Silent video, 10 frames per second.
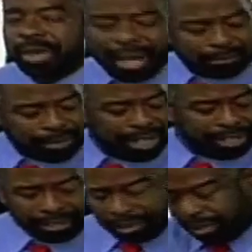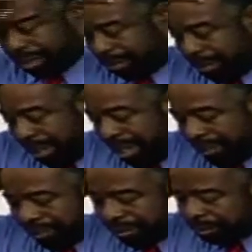I prayed, Lord,
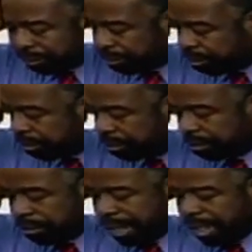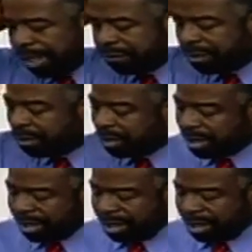please, if you